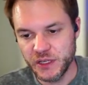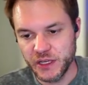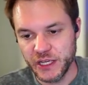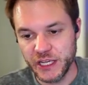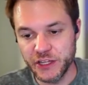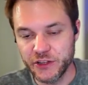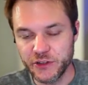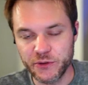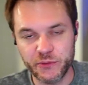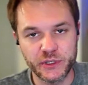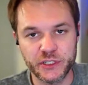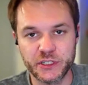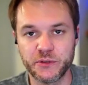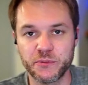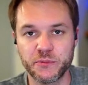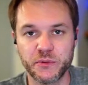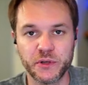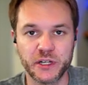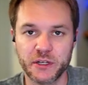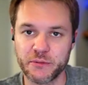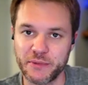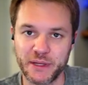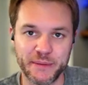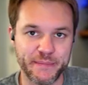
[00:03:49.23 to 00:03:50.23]
Either one could
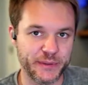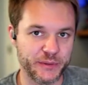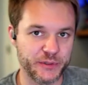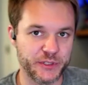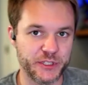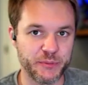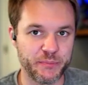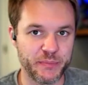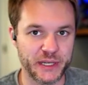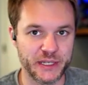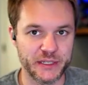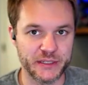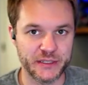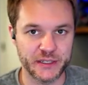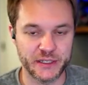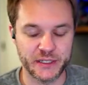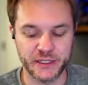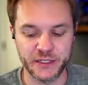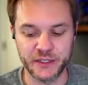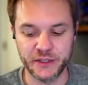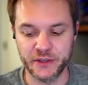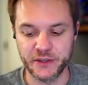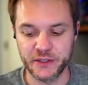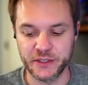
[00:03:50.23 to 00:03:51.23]
work. Maybe it would depend
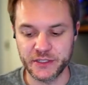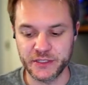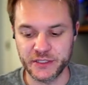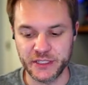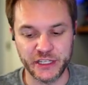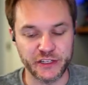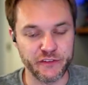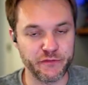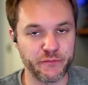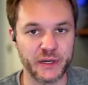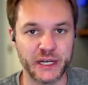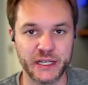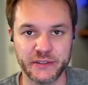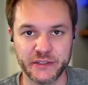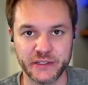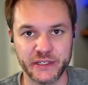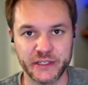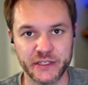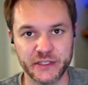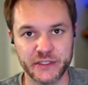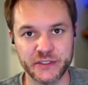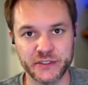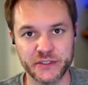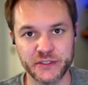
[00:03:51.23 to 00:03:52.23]
on the state of mind the
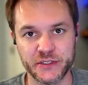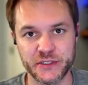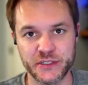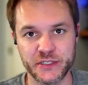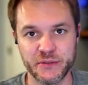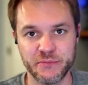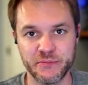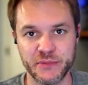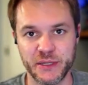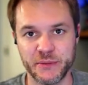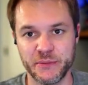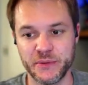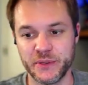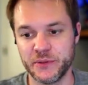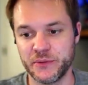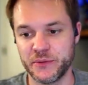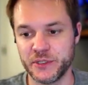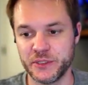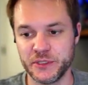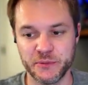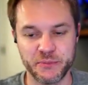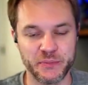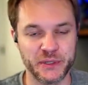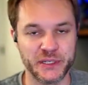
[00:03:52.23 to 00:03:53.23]
character's in. Maybe it
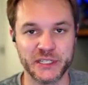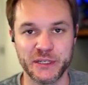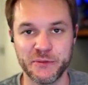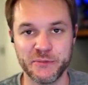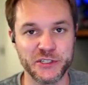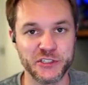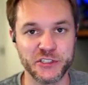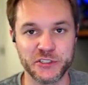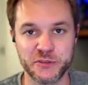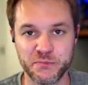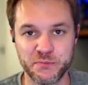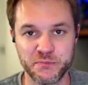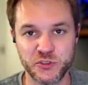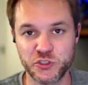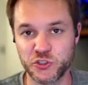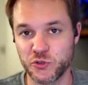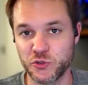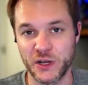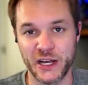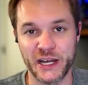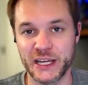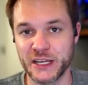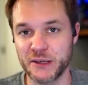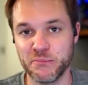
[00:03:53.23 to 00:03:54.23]
would depend on me just
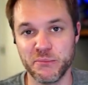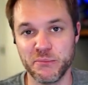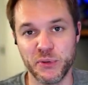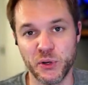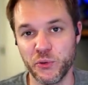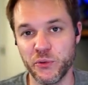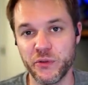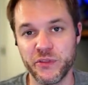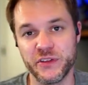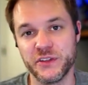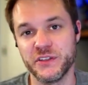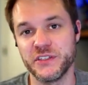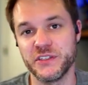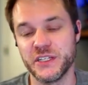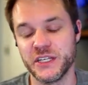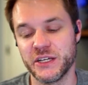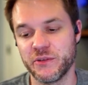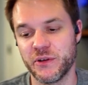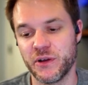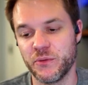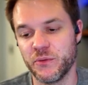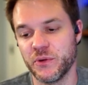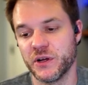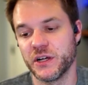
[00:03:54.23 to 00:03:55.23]
trying both and seeing
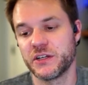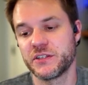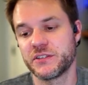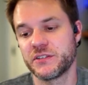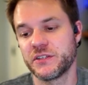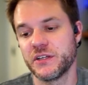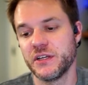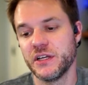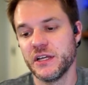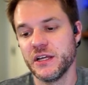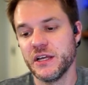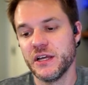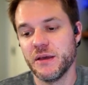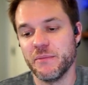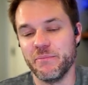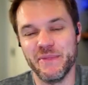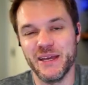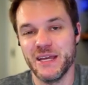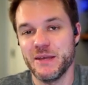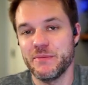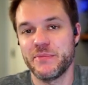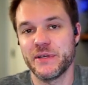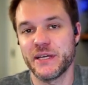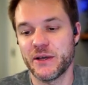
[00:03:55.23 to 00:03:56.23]
what works.
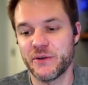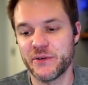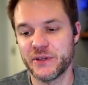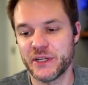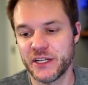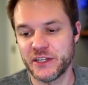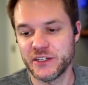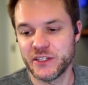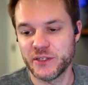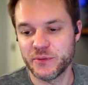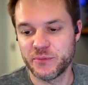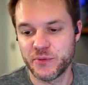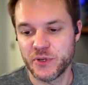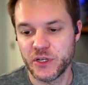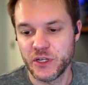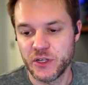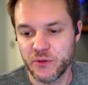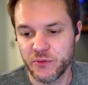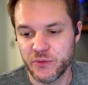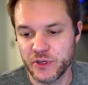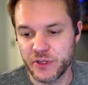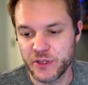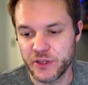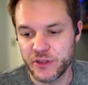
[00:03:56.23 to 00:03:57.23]
Maybe I would end up
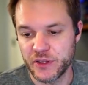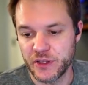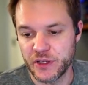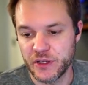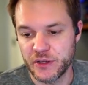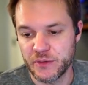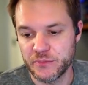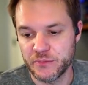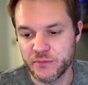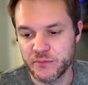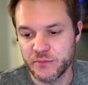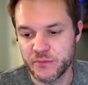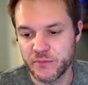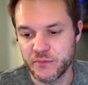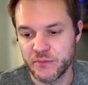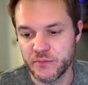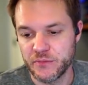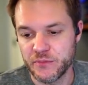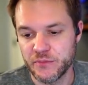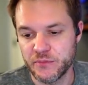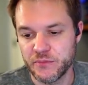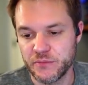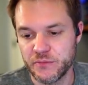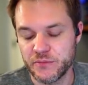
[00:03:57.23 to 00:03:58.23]
with
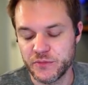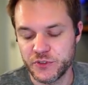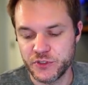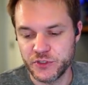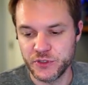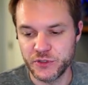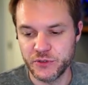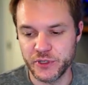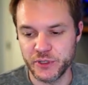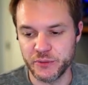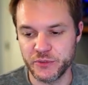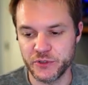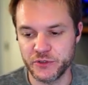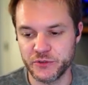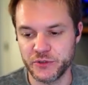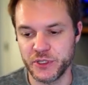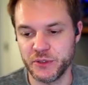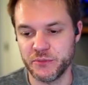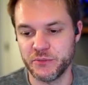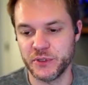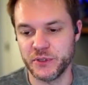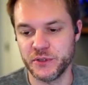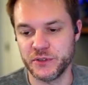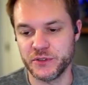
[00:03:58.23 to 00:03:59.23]
2 in
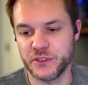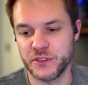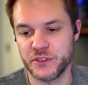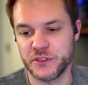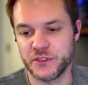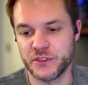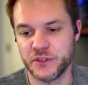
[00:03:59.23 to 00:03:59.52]
between poses.